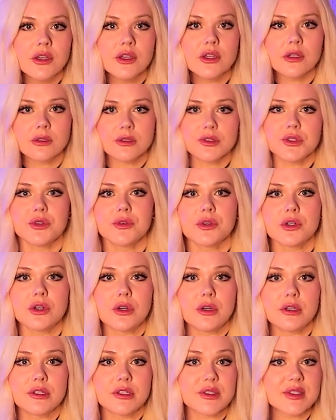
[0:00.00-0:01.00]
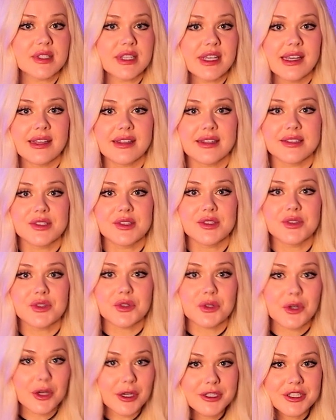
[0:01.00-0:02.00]
You can also record your singing lessons
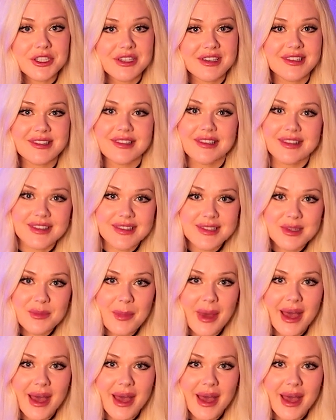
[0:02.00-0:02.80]
or coachings and listen